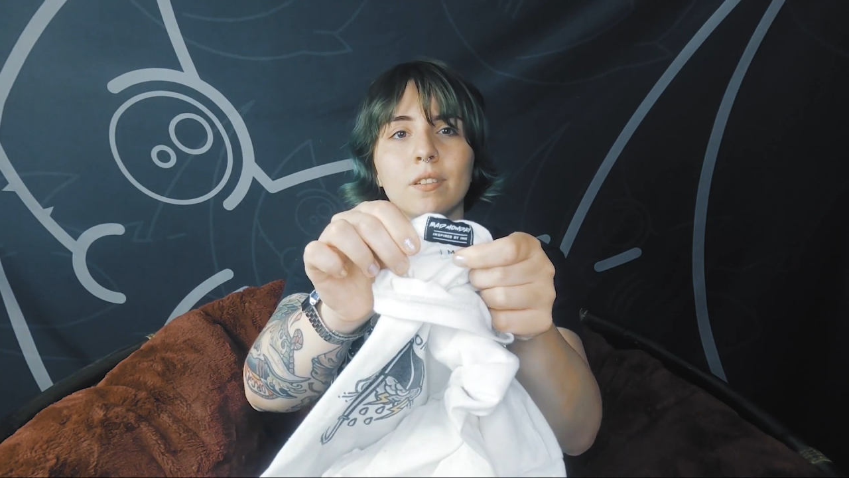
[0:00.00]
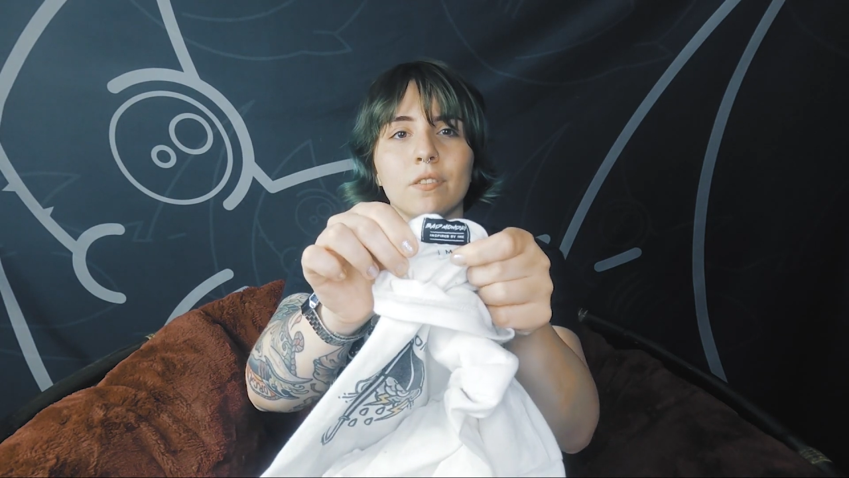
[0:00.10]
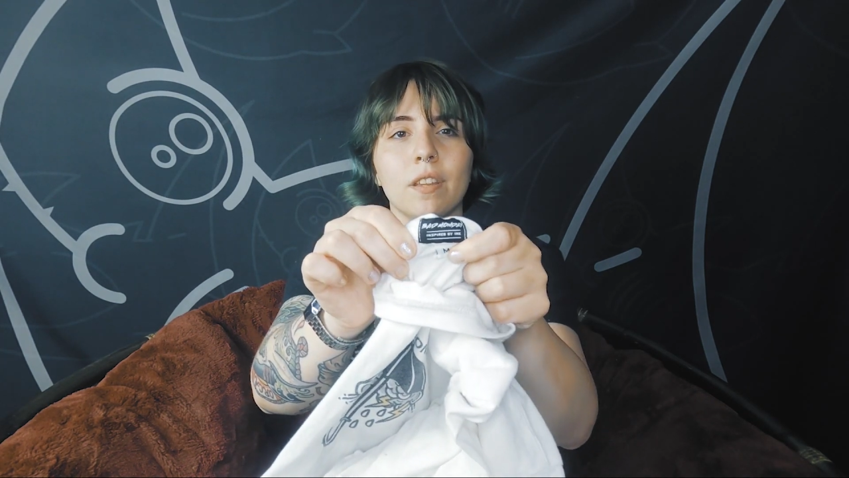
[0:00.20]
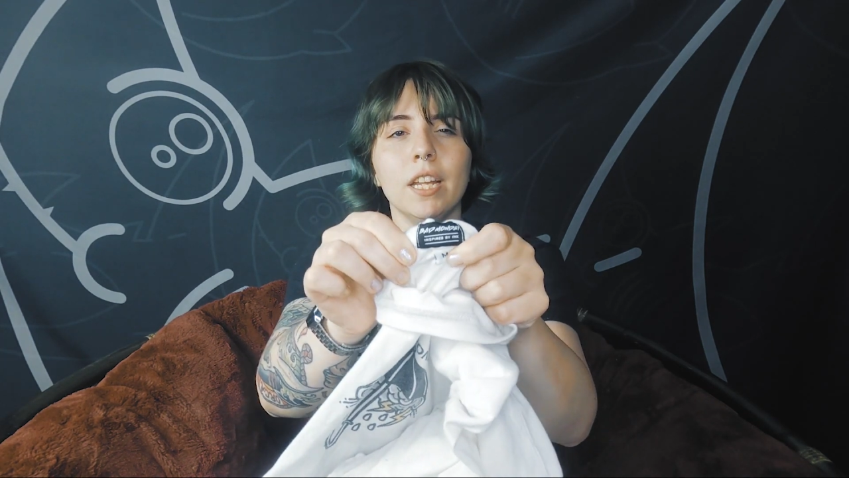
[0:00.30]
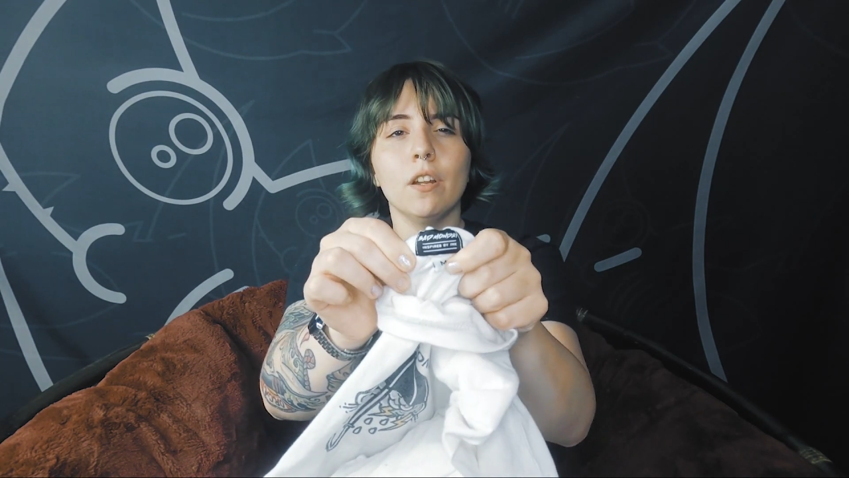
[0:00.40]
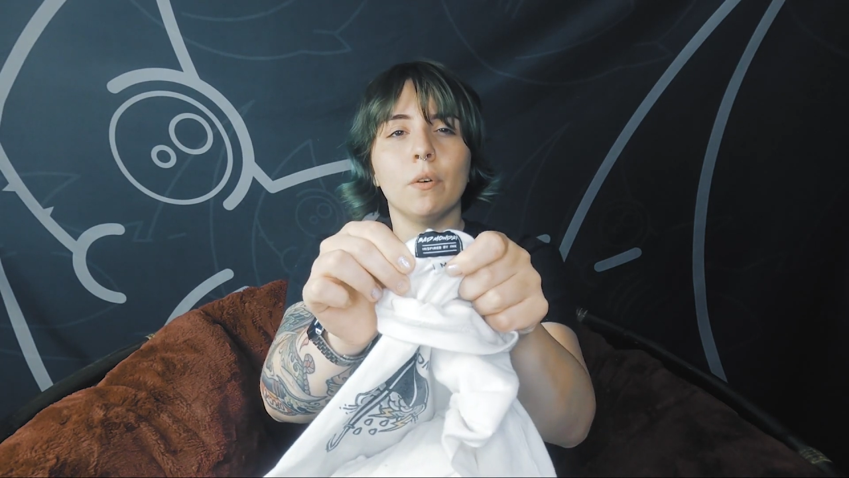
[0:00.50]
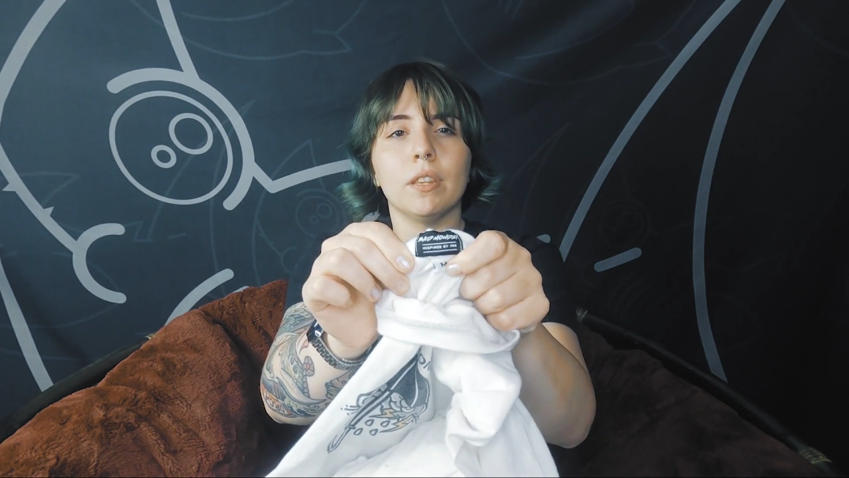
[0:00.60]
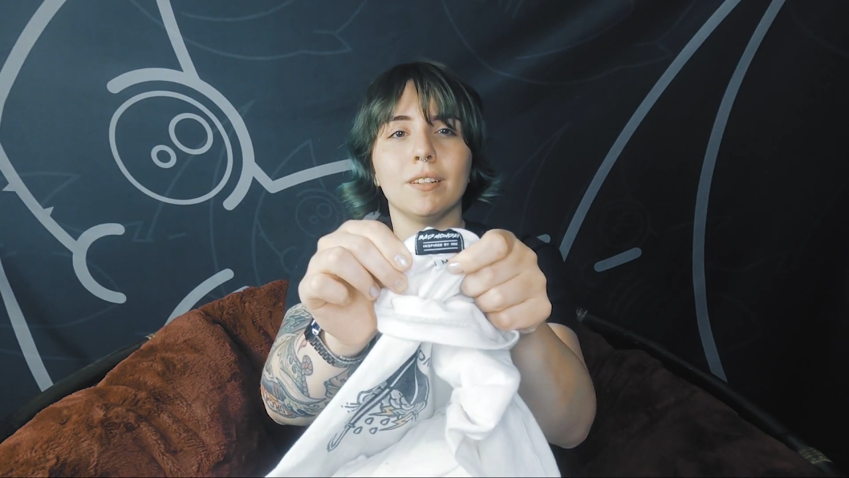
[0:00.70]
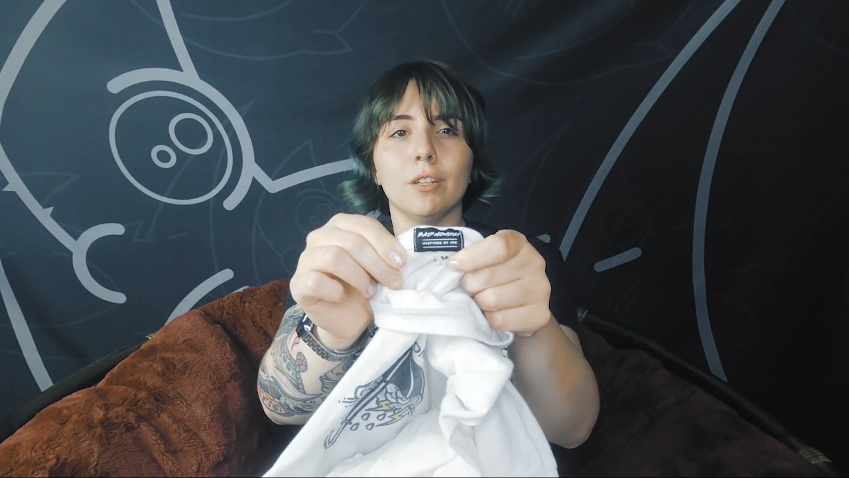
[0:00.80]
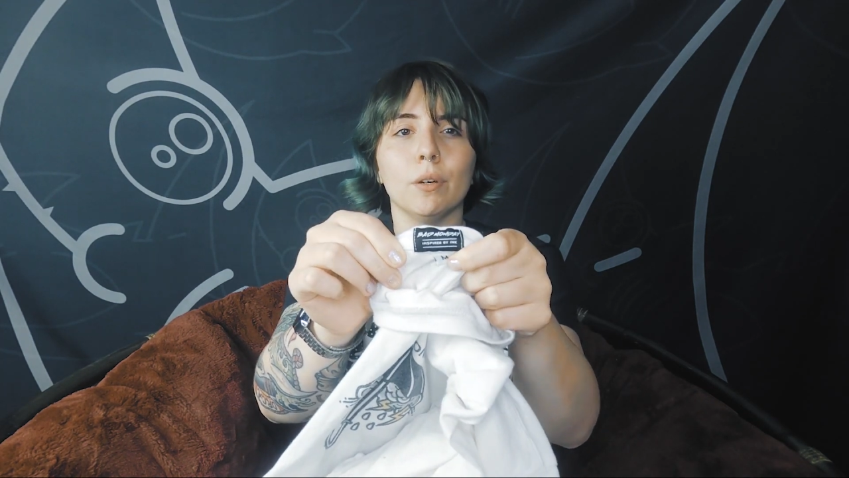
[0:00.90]
So they know
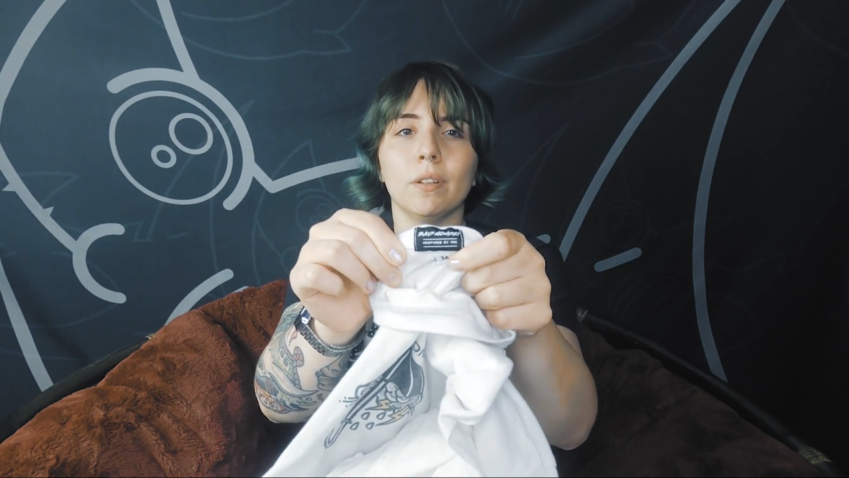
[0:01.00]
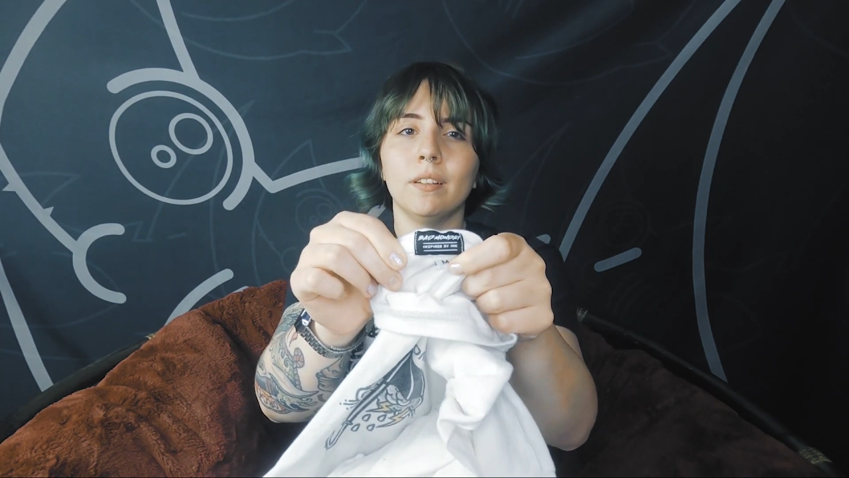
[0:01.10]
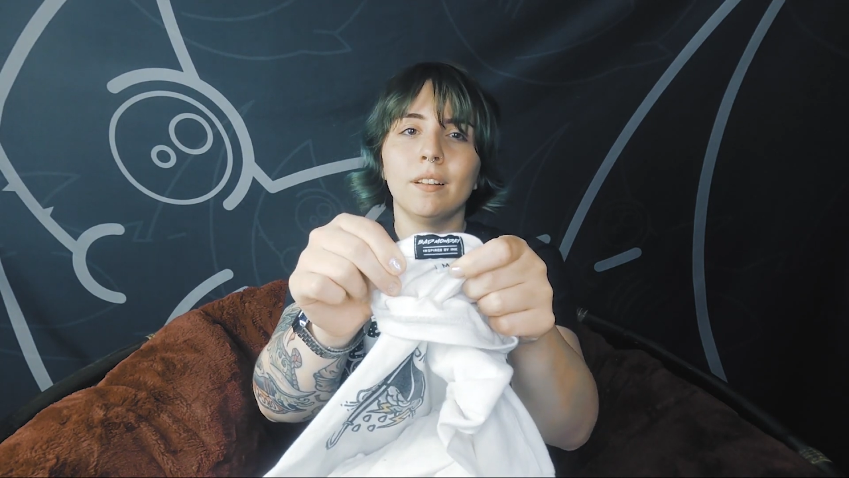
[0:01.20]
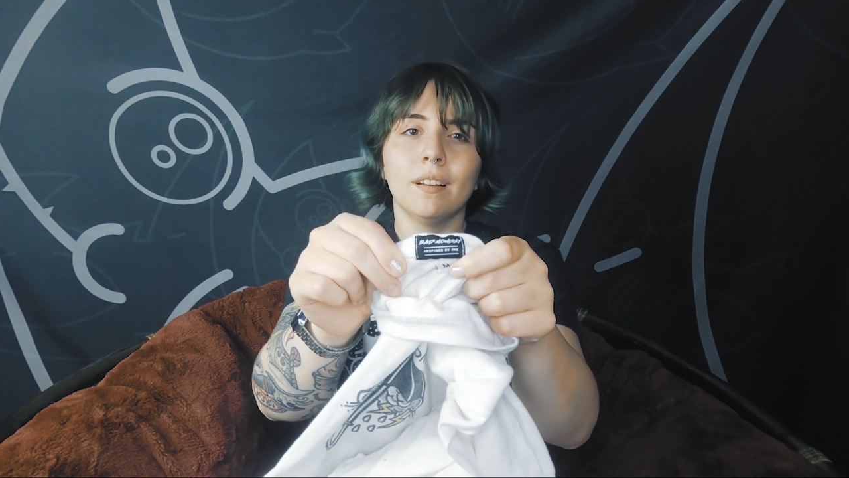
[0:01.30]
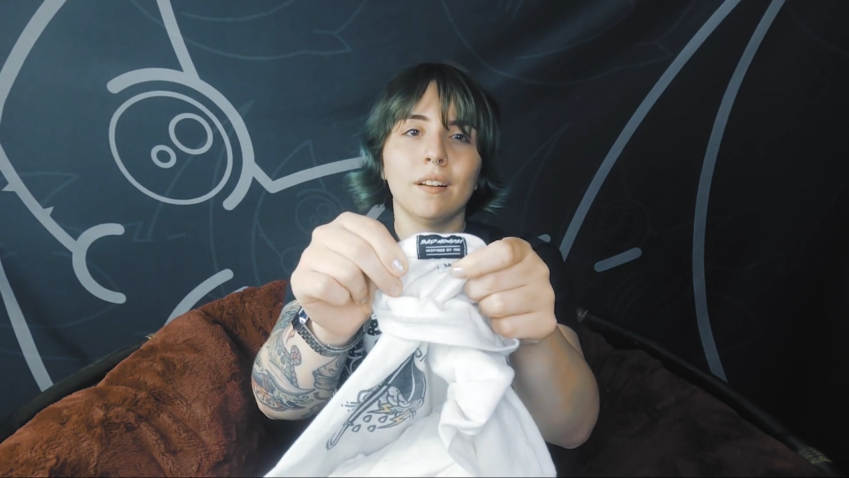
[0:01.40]
what they're doing.